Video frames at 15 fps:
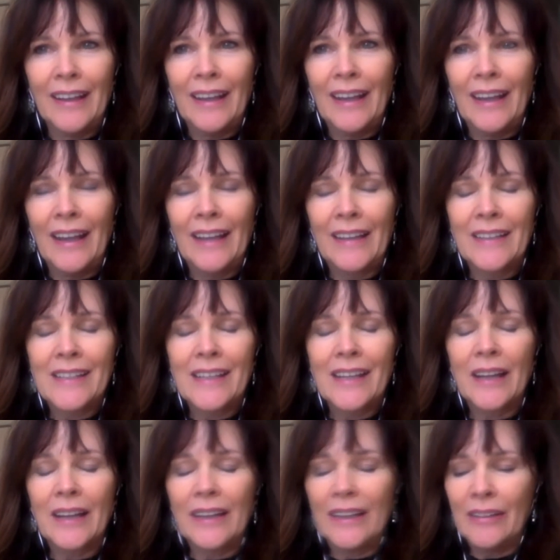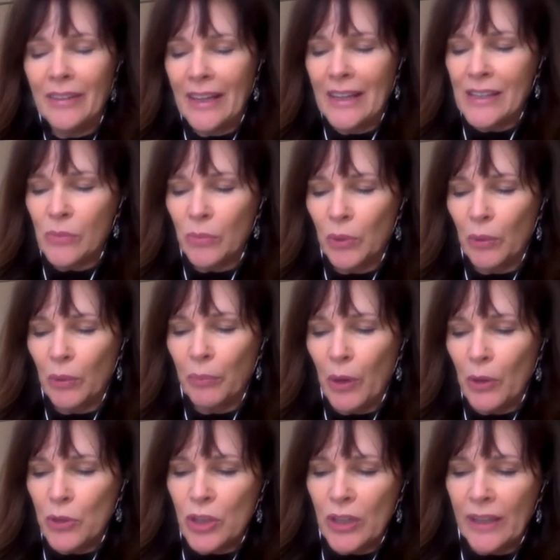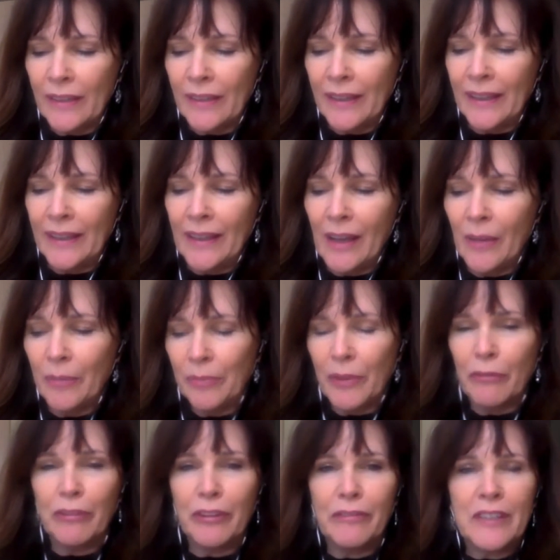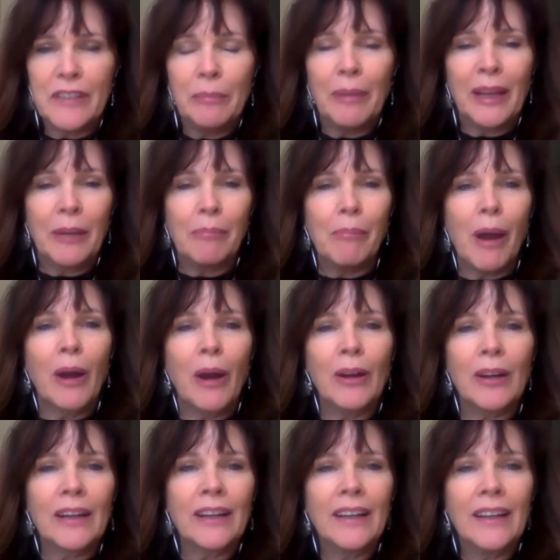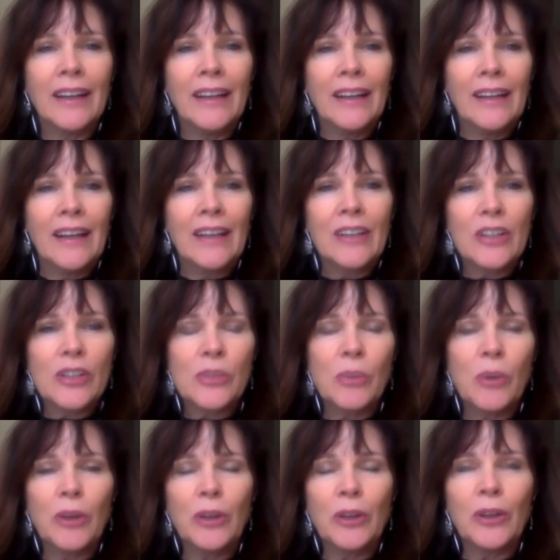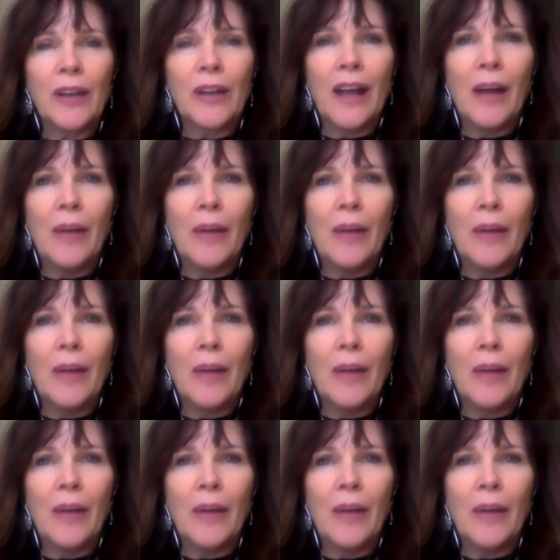And even as we're approaching the 50-minute mark, I just wonder,